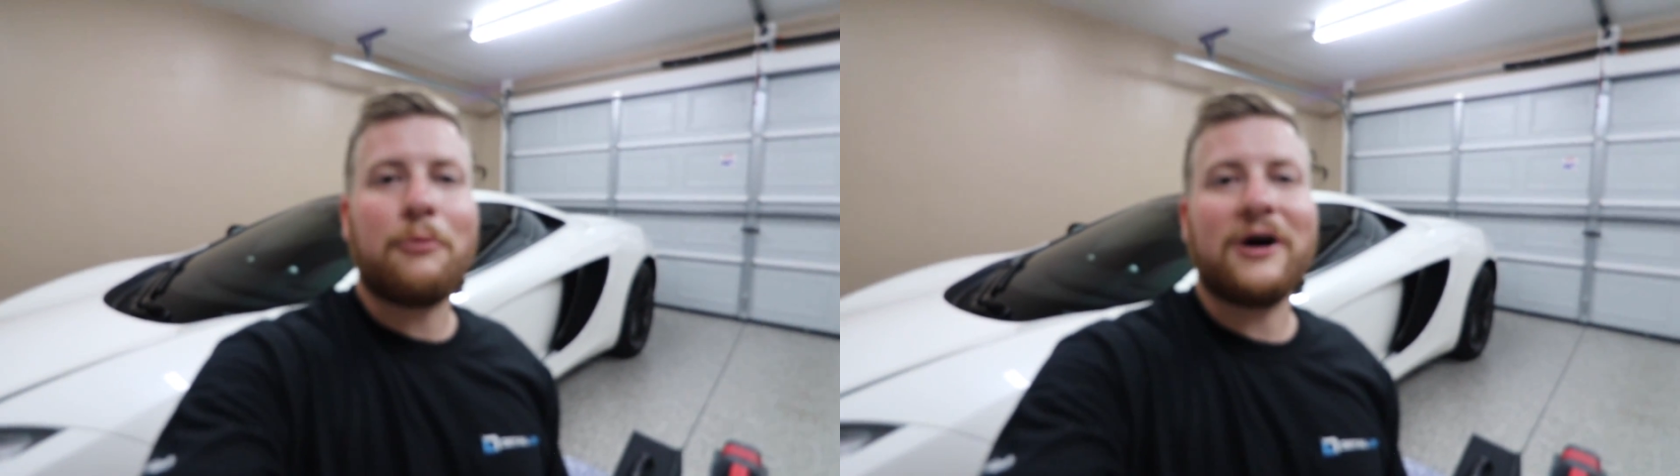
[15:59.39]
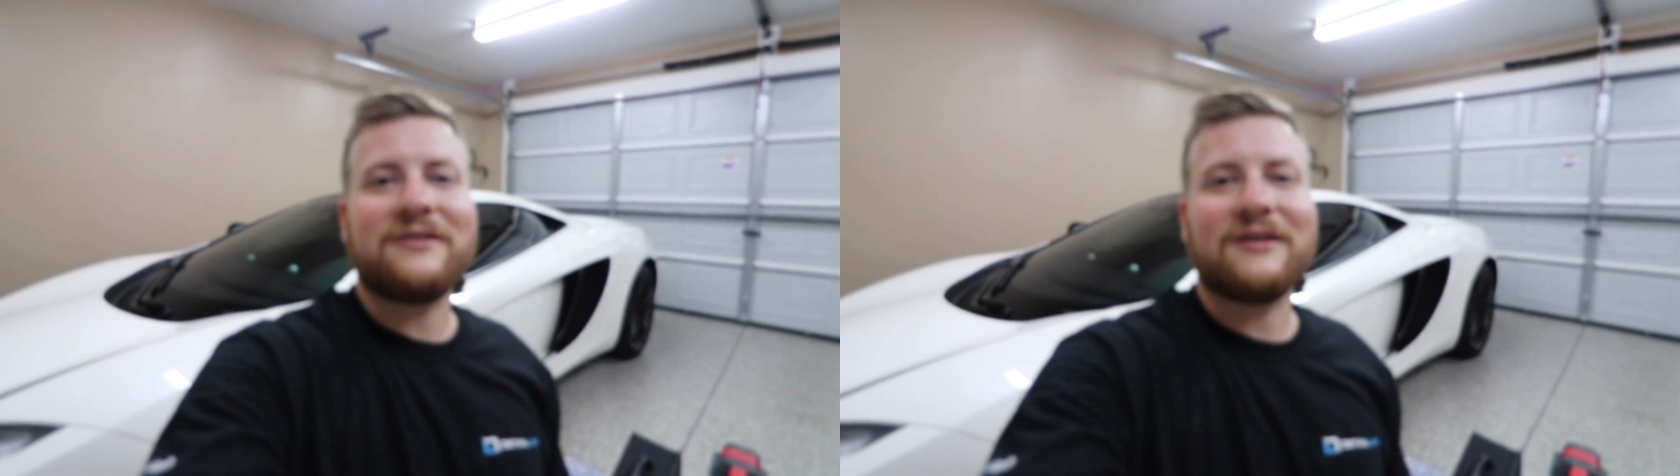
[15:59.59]

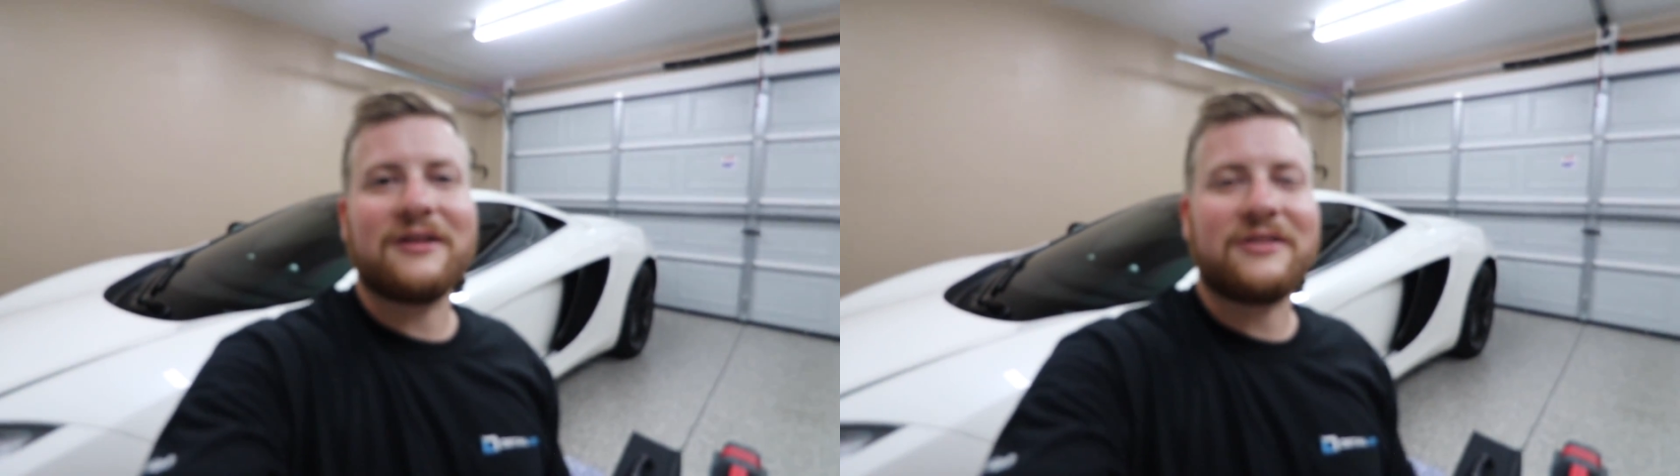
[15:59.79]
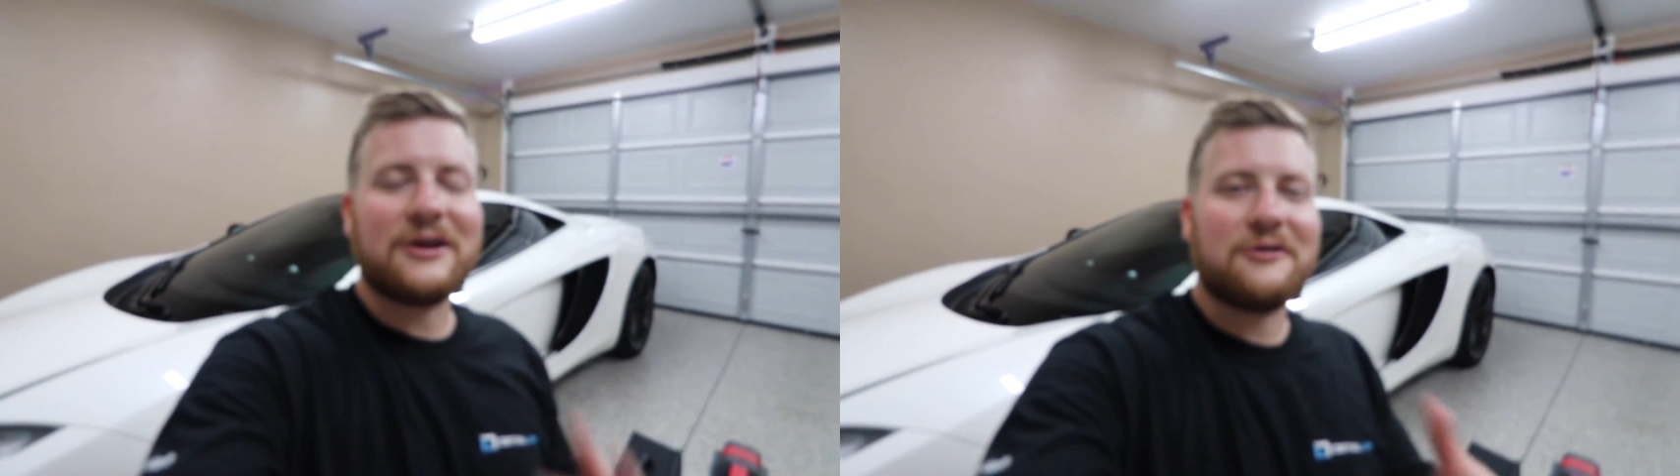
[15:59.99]
but
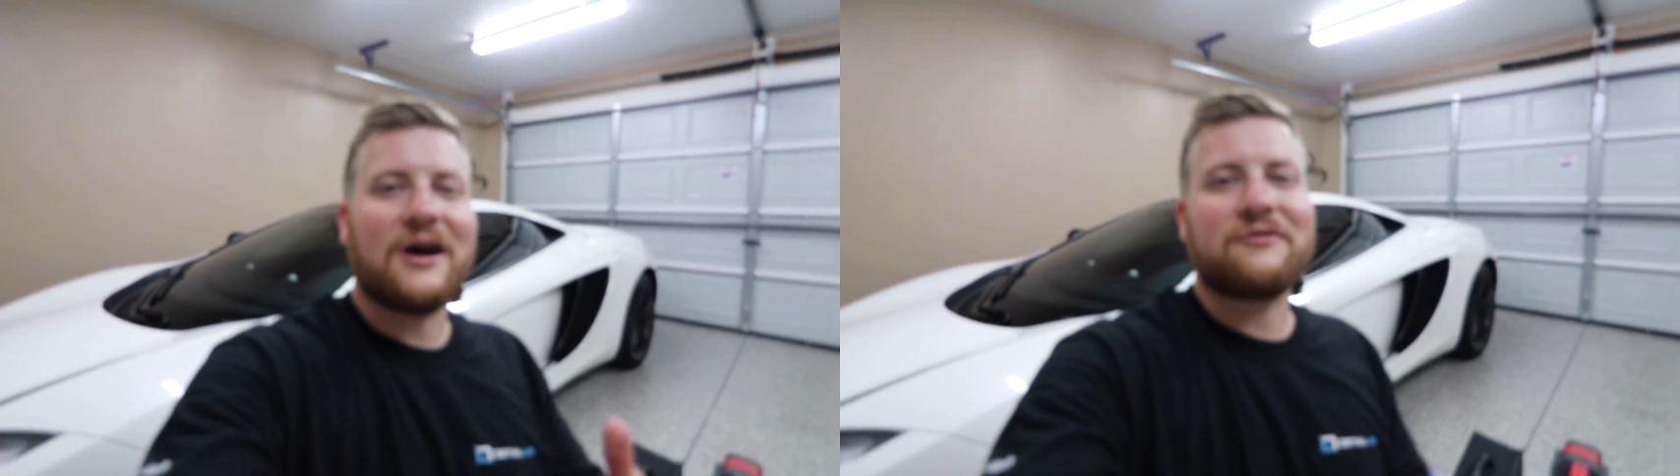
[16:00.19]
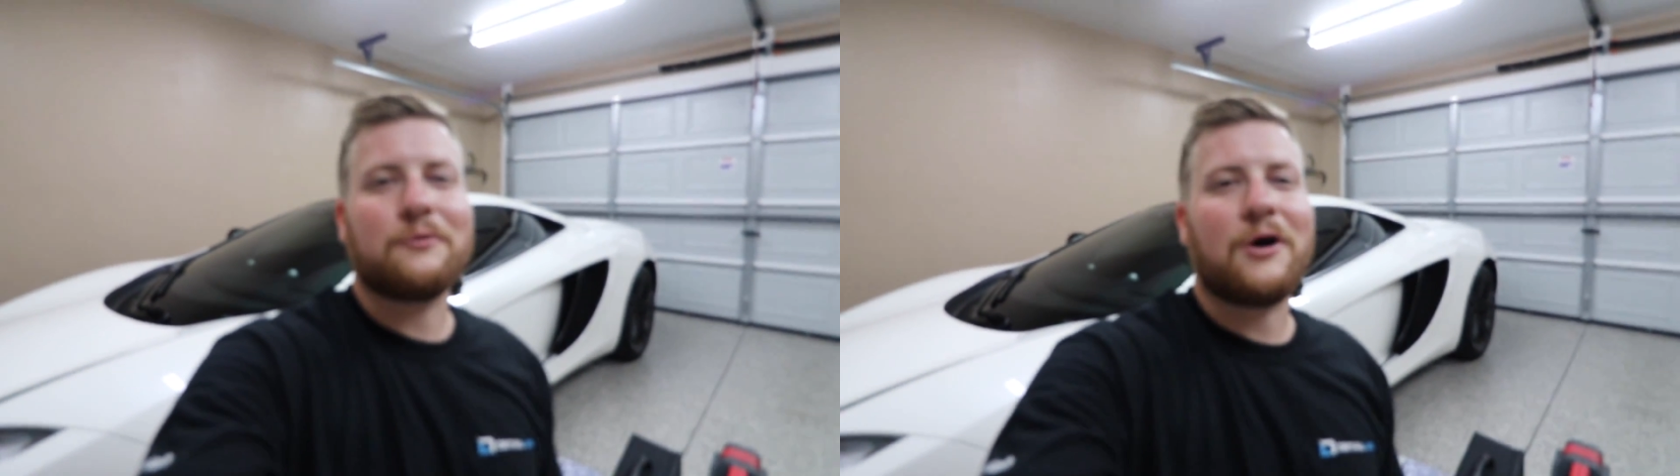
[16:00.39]
thank you
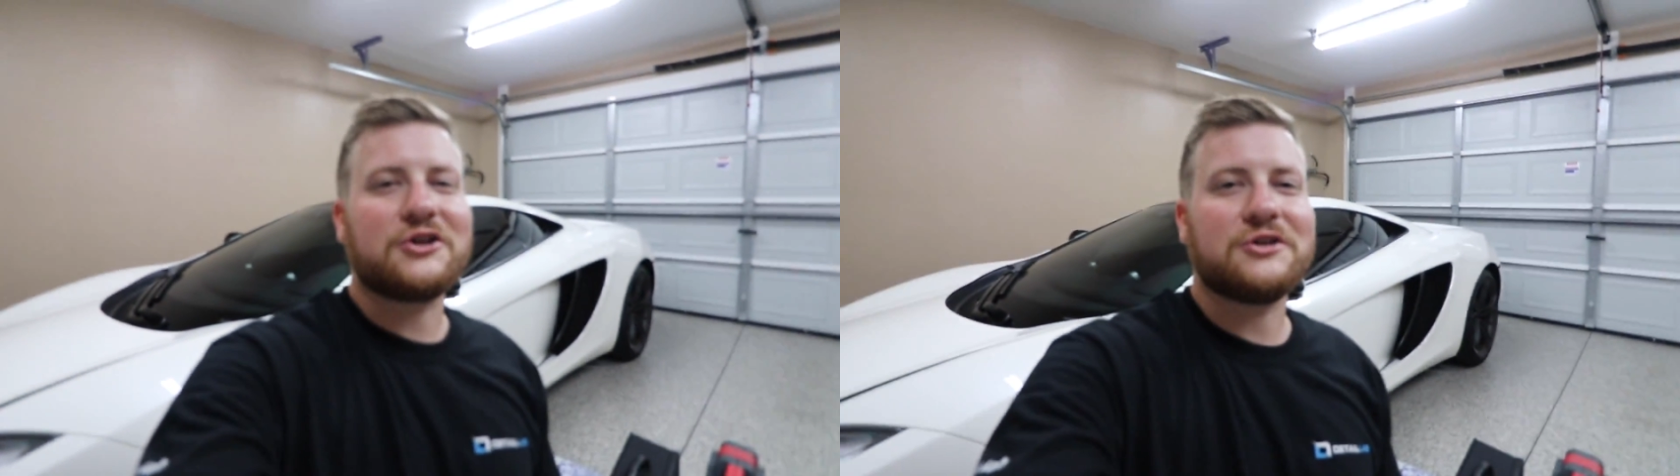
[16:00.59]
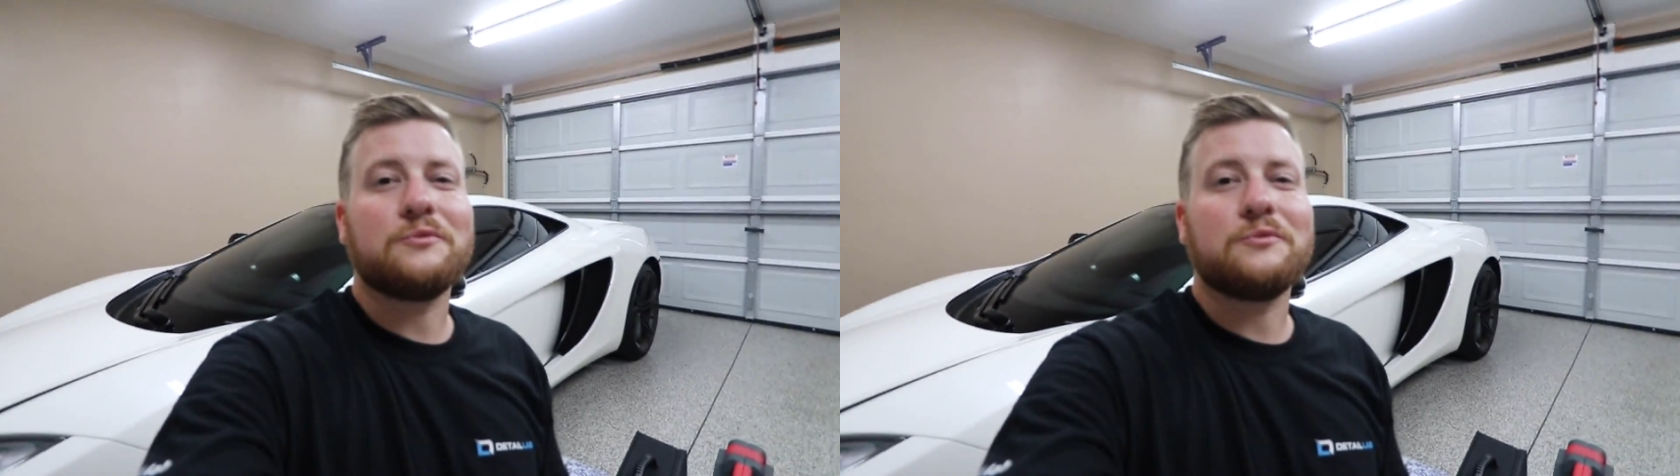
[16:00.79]
guys for watching.